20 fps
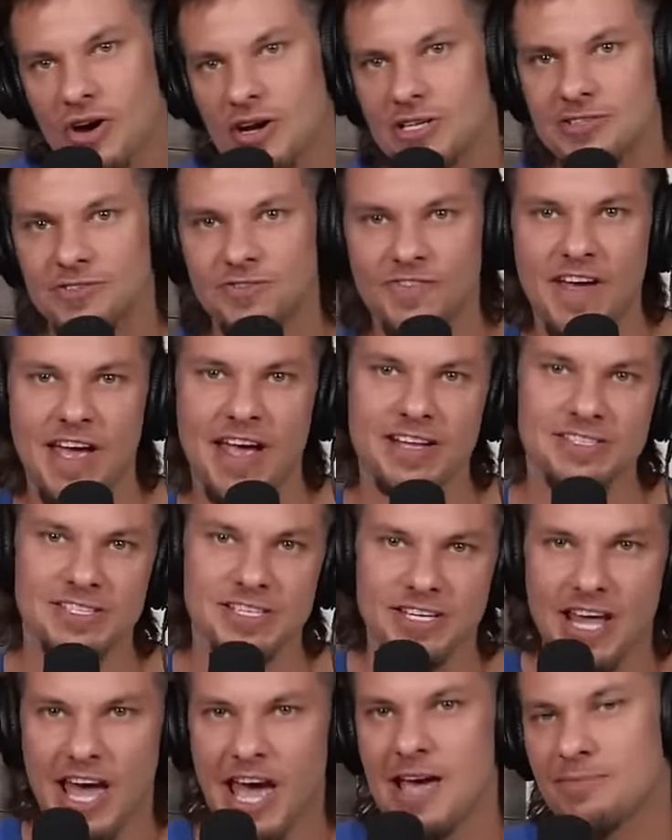to these
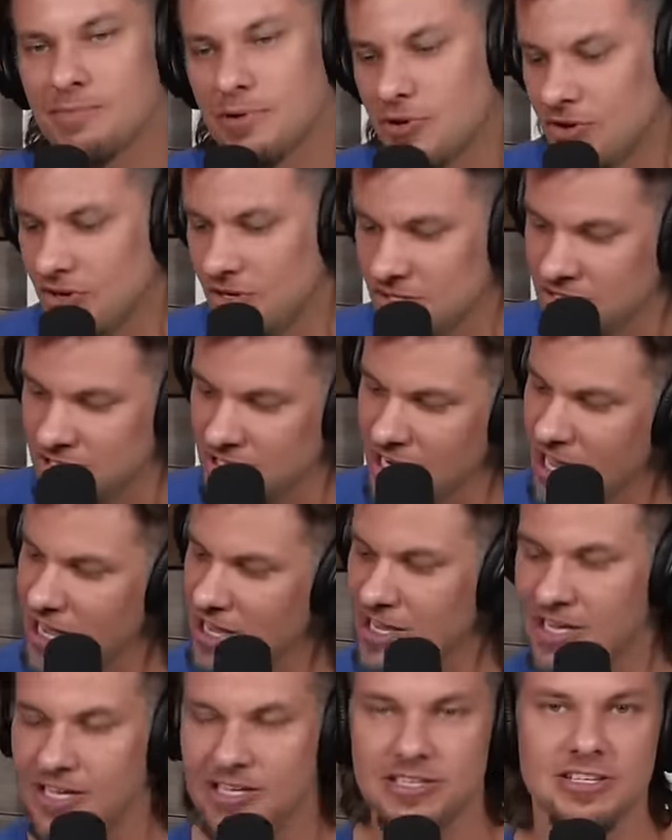fancy neighborhoods and they
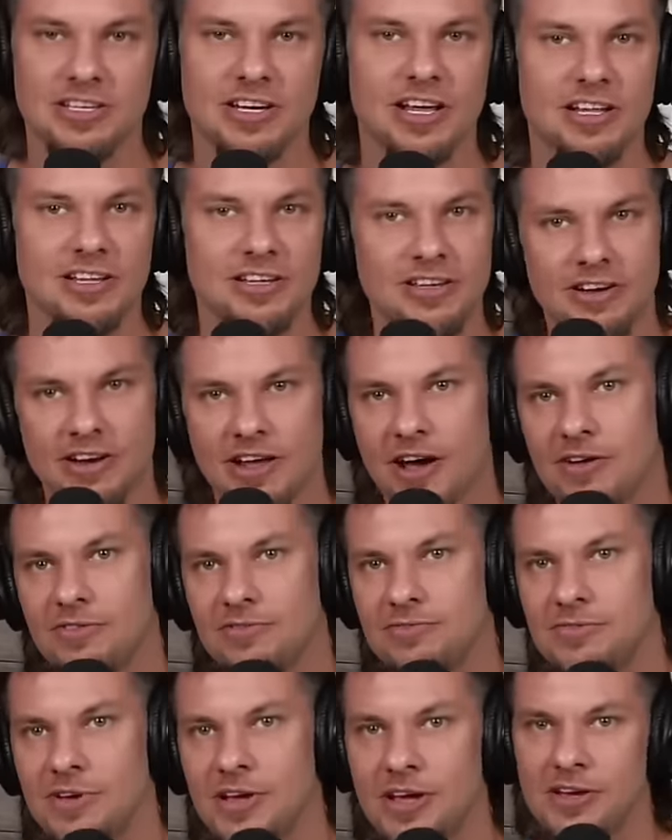eat you
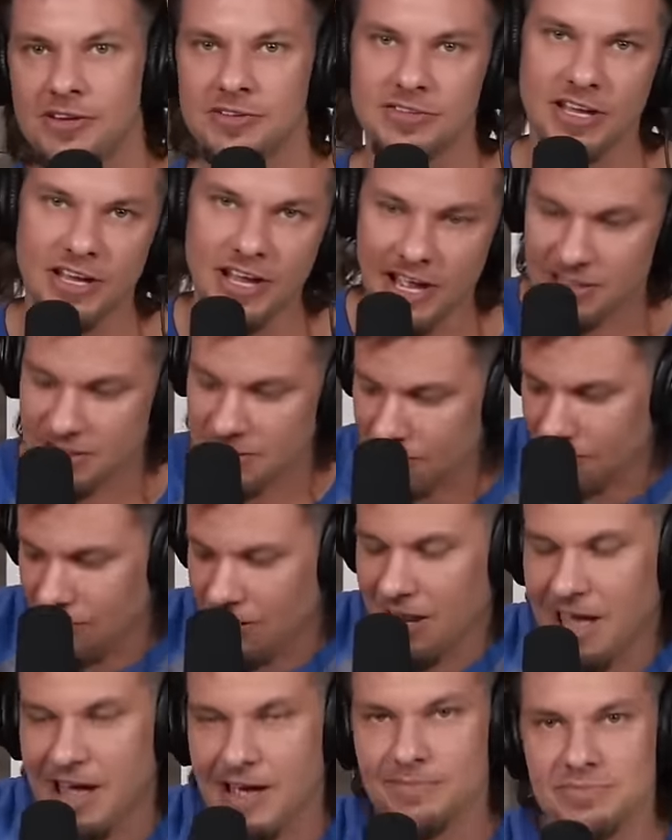know, they got them
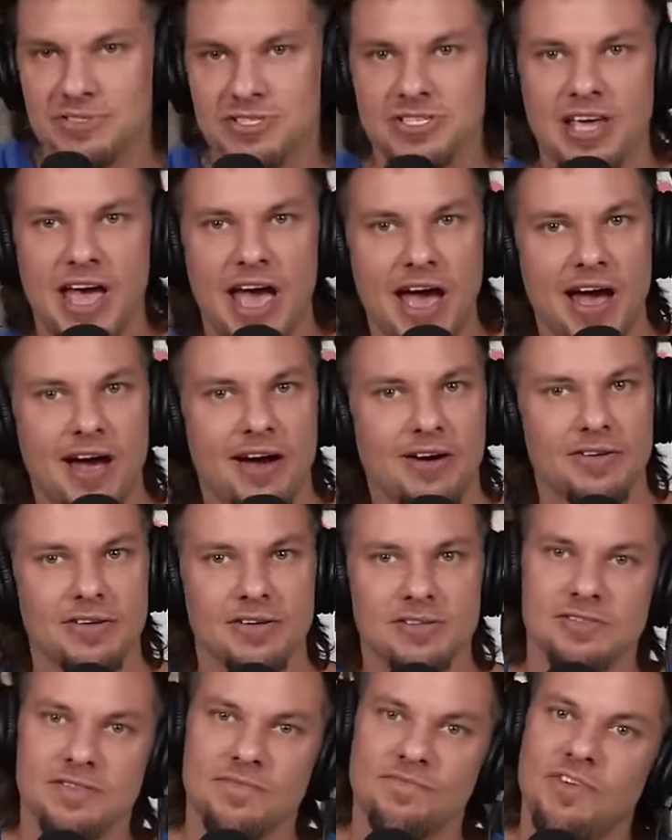lamb
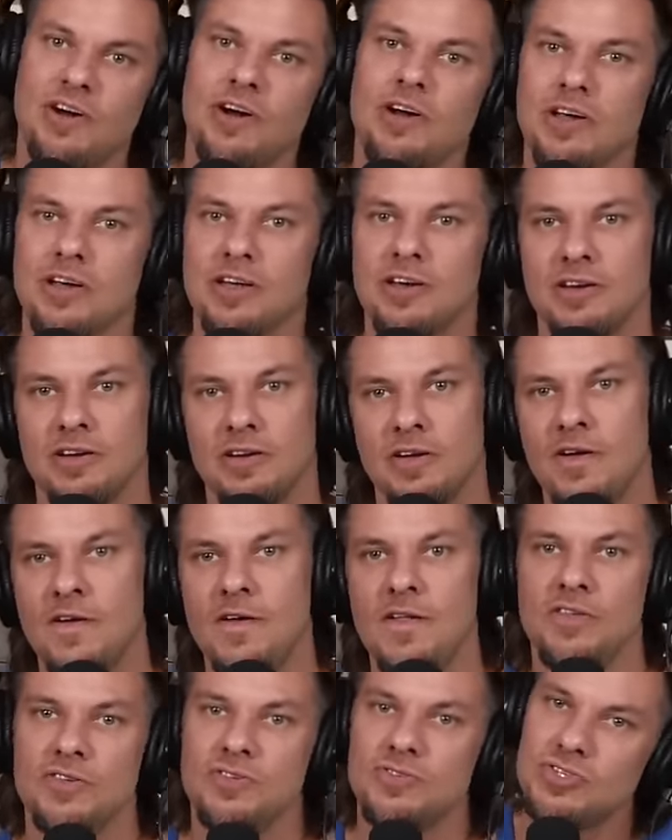scallions and fucking.
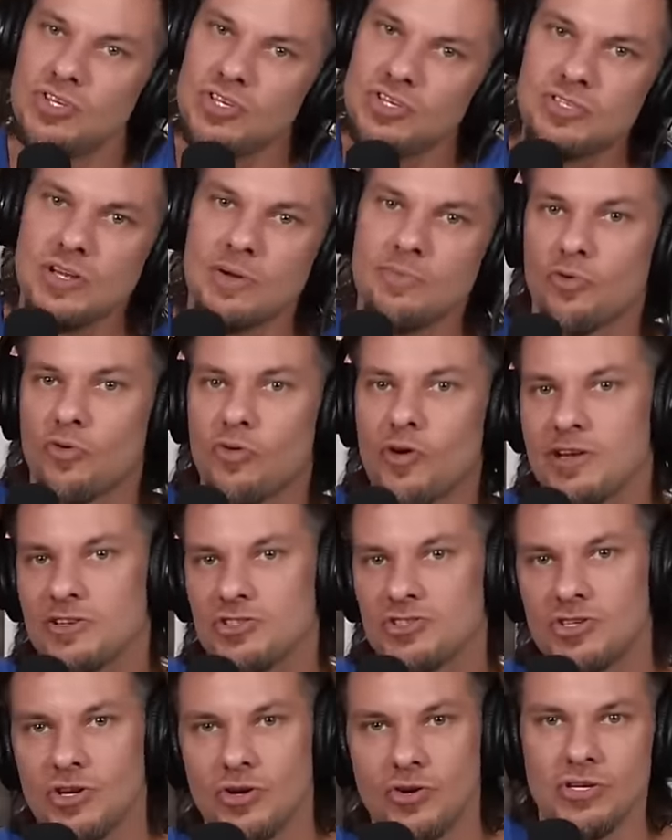You see some
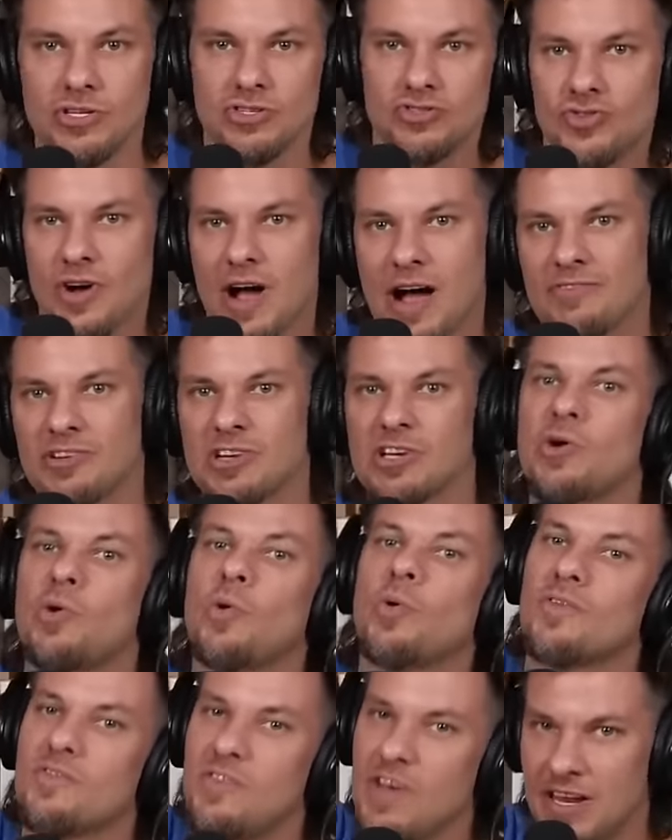rich dude, he's driving a
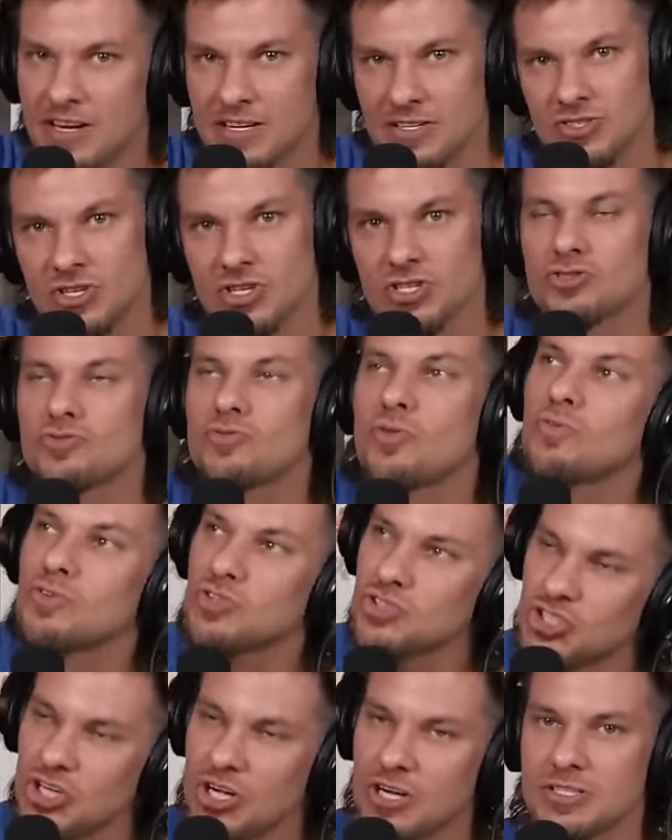Corvette and he's just throwing
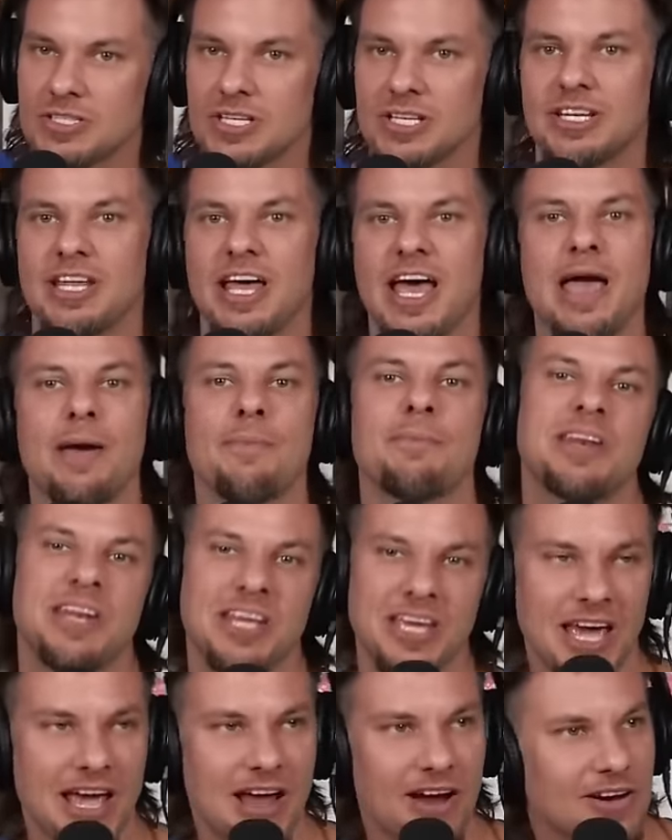chunks of lamb in
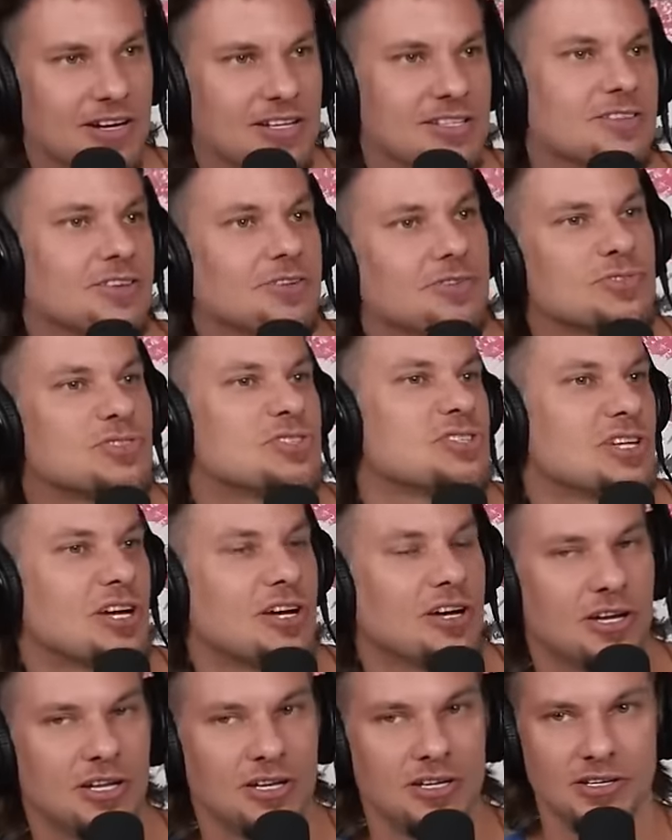the air, and his little
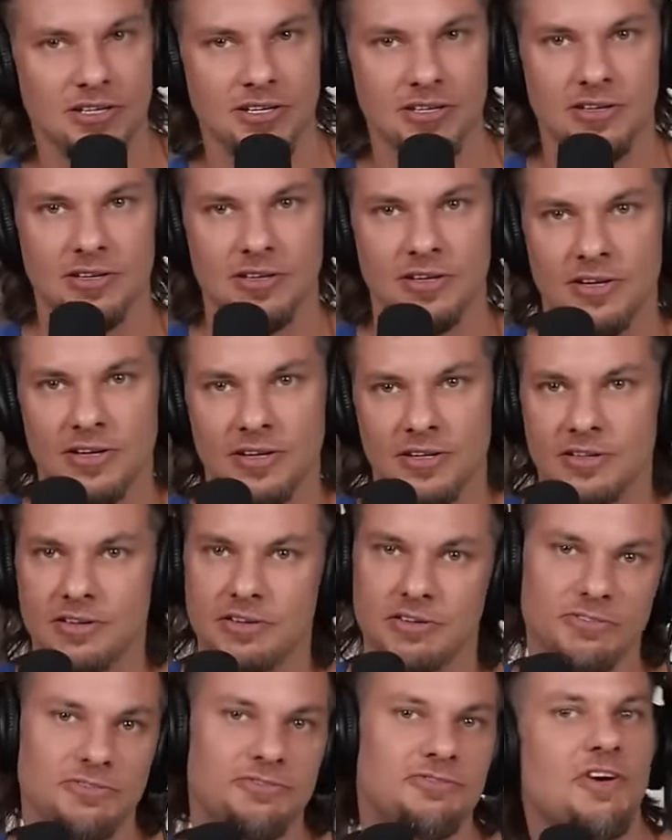son,
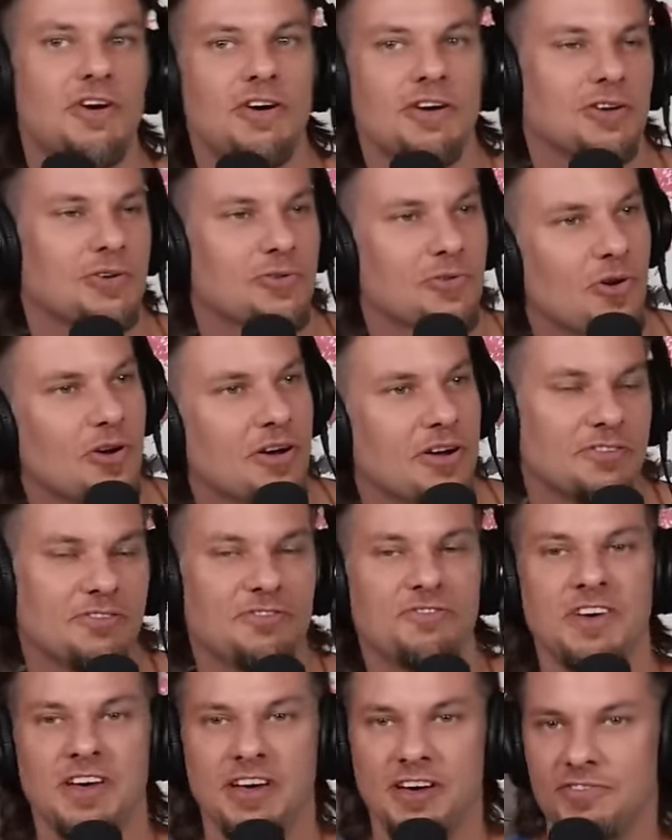little Fauntleroy the
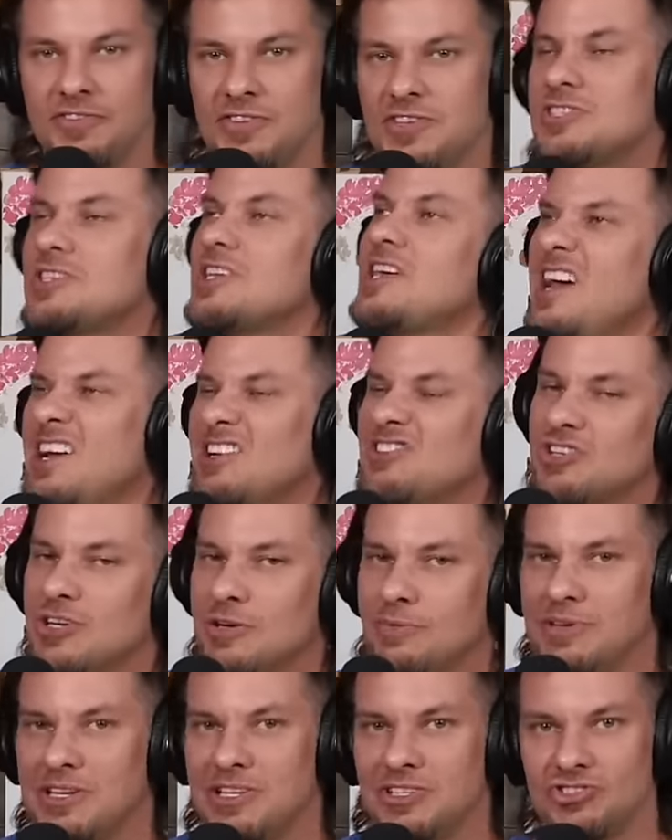fifth, he's catching
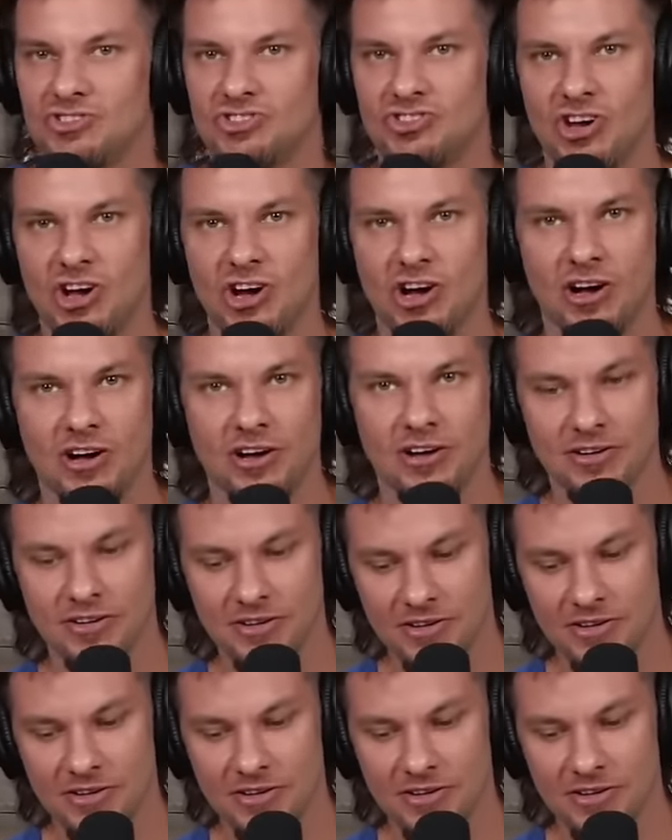them in his jaw.